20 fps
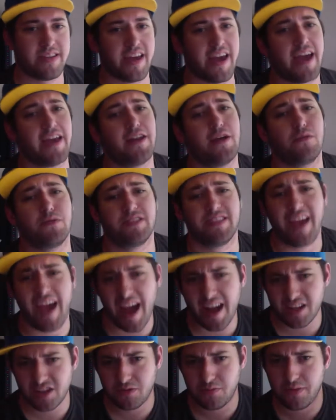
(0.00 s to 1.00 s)
they had no
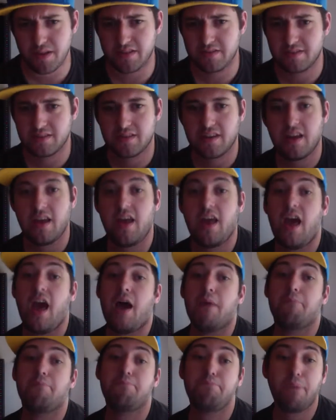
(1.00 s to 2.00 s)
attachments.
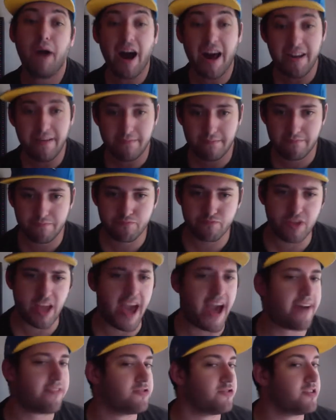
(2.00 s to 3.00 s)
But,
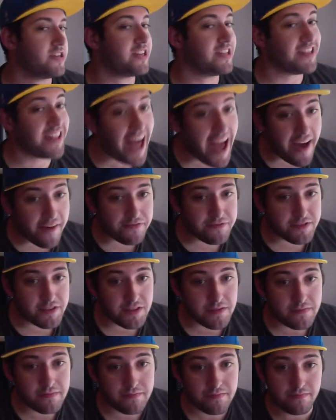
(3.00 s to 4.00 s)
after he
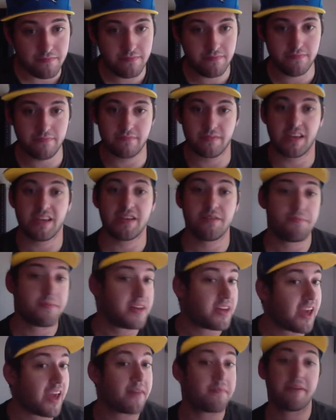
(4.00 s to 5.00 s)
left, he
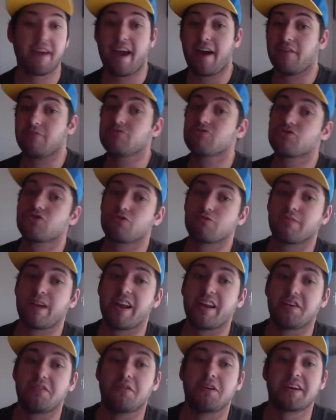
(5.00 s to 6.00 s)
became Count
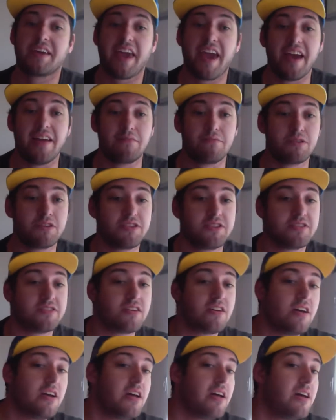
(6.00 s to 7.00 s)
Sereno again, which
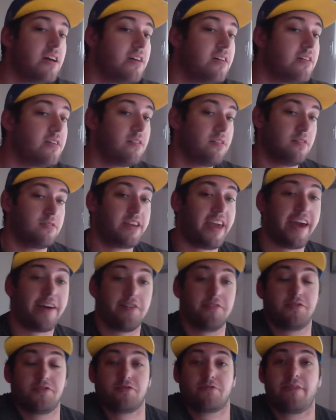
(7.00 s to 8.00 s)
is
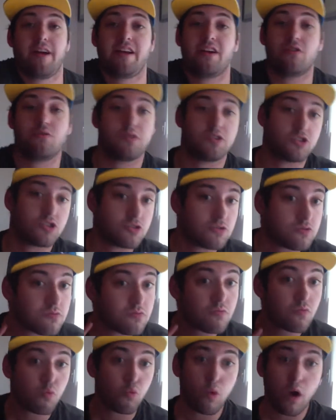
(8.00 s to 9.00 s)
Count of Sereno, which,
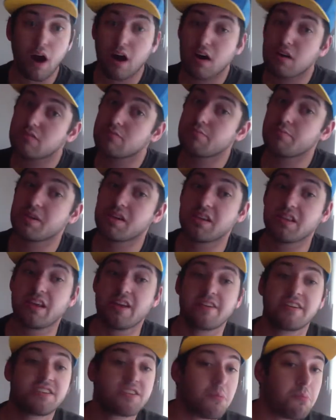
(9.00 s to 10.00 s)
while being
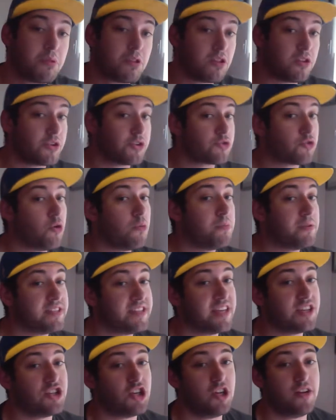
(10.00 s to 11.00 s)
there, is a political
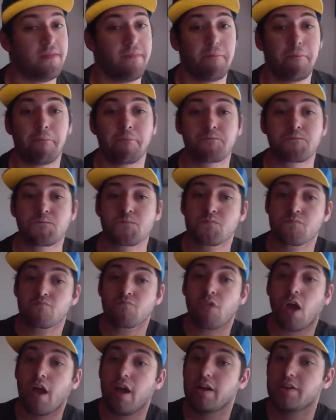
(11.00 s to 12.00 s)
position.
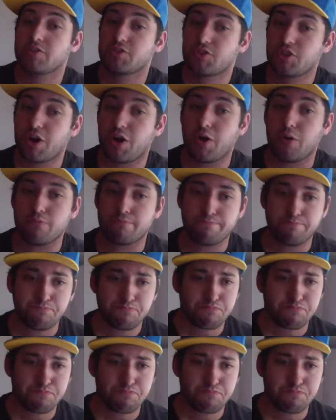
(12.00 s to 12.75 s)
So,